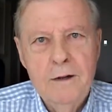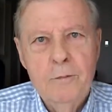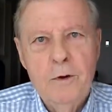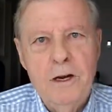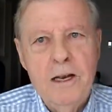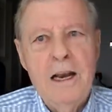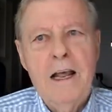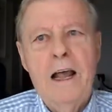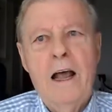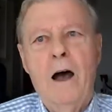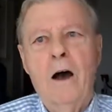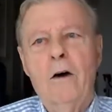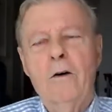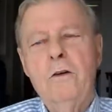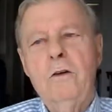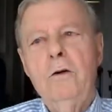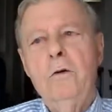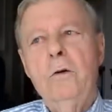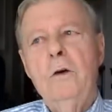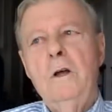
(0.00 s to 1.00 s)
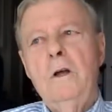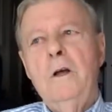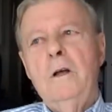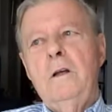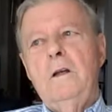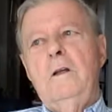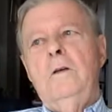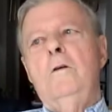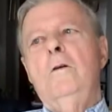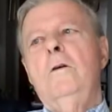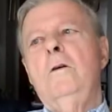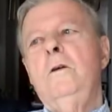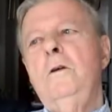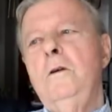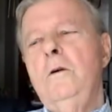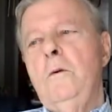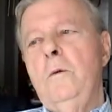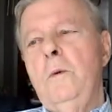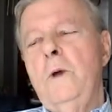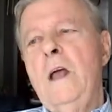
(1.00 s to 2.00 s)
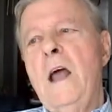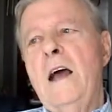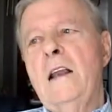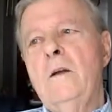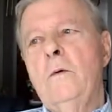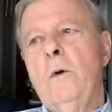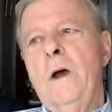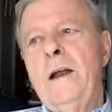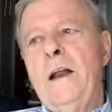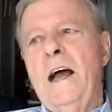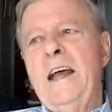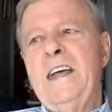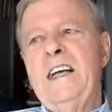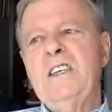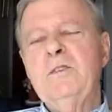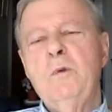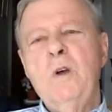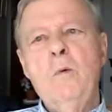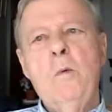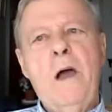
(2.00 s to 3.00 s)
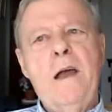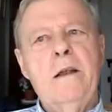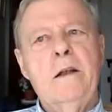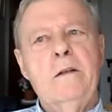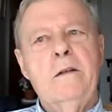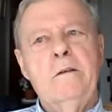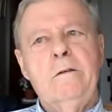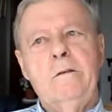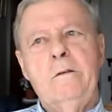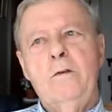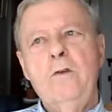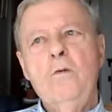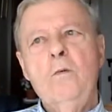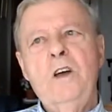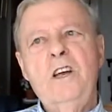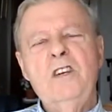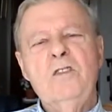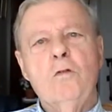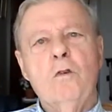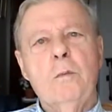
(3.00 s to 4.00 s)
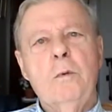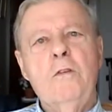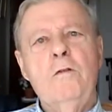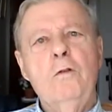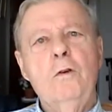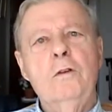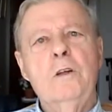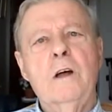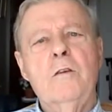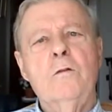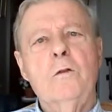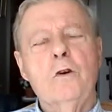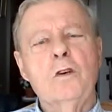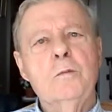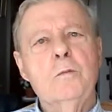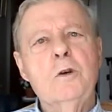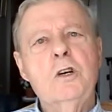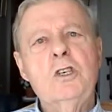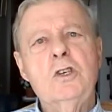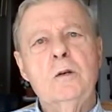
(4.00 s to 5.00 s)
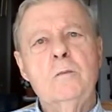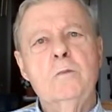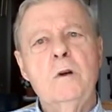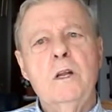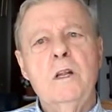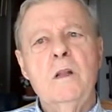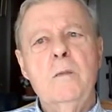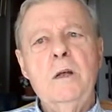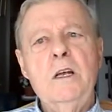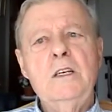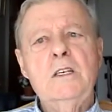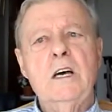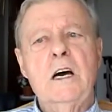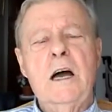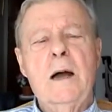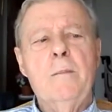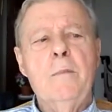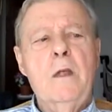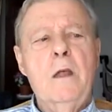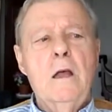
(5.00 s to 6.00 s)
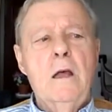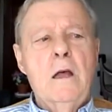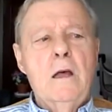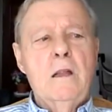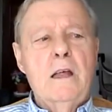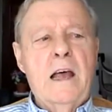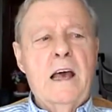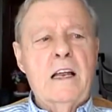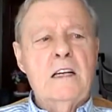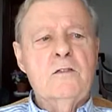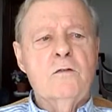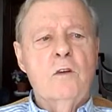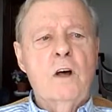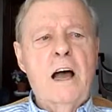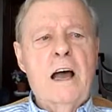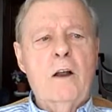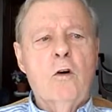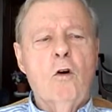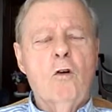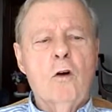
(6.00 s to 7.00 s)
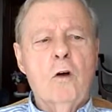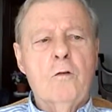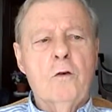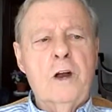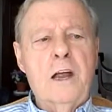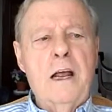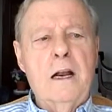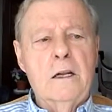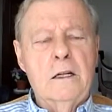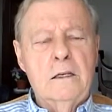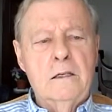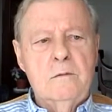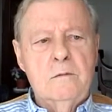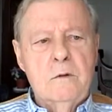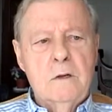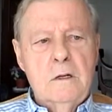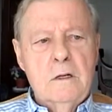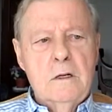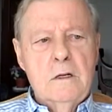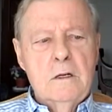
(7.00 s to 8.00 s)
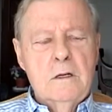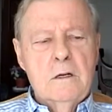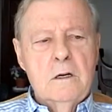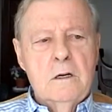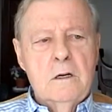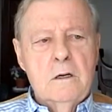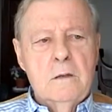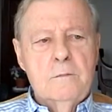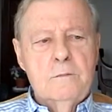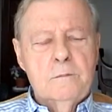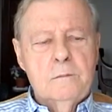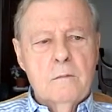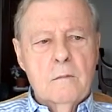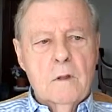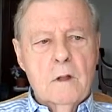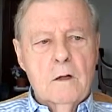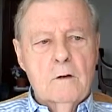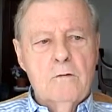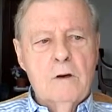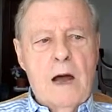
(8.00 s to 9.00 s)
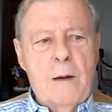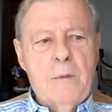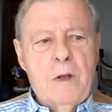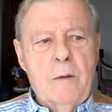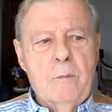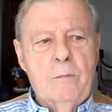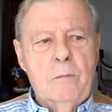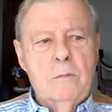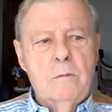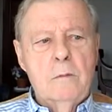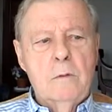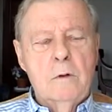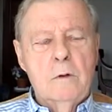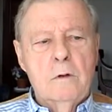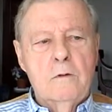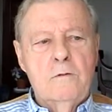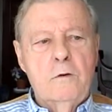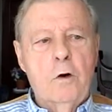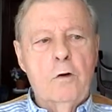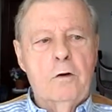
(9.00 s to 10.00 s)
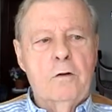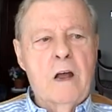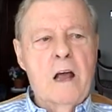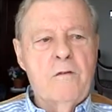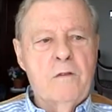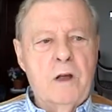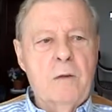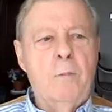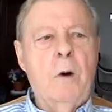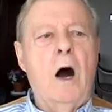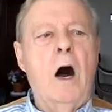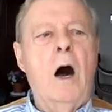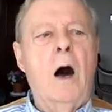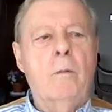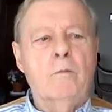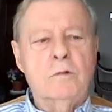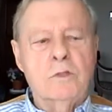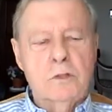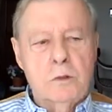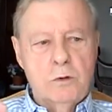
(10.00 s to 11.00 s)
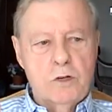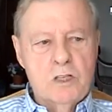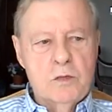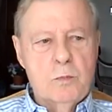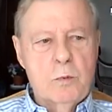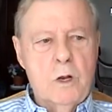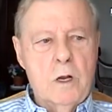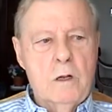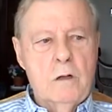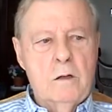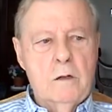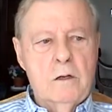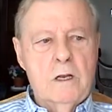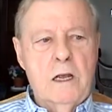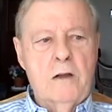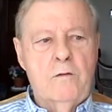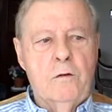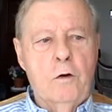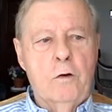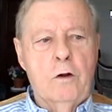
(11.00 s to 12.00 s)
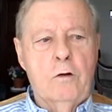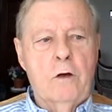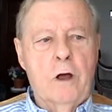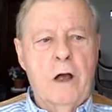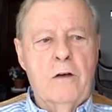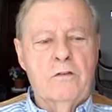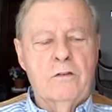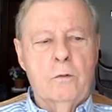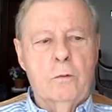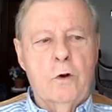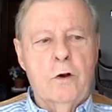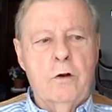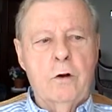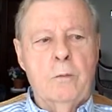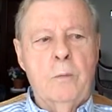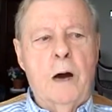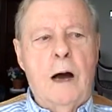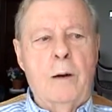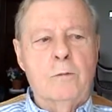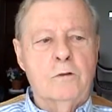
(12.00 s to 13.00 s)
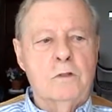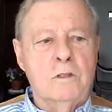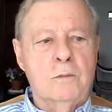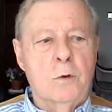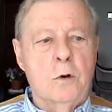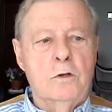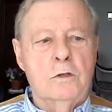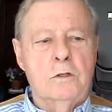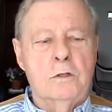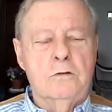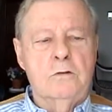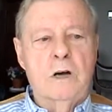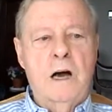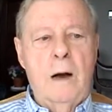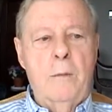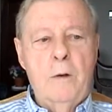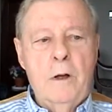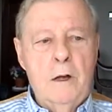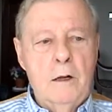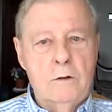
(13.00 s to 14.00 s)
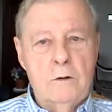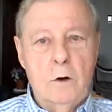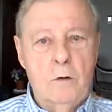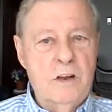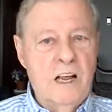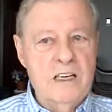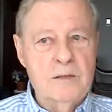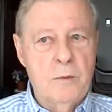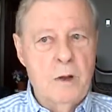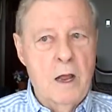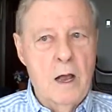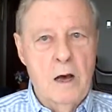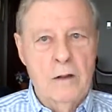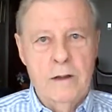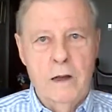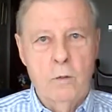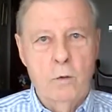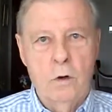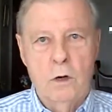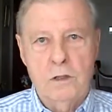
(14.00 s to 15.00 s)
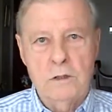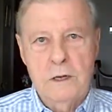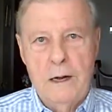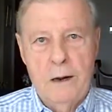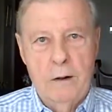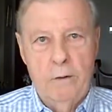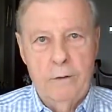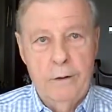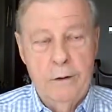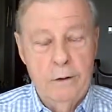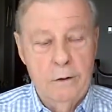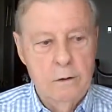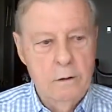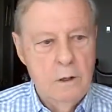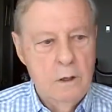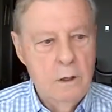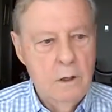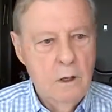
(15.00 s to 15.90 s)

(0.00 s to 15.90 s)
But anyhow, you, you, you we had to wait. I guess we waited two weeks before we flew that first mission. But in the meantime, they had us flying all over England, um, dropping uh, photographic bombs, so to speak. You take photographs of where your bombs are supposed to drop. Don't ask me how that works. I don't know.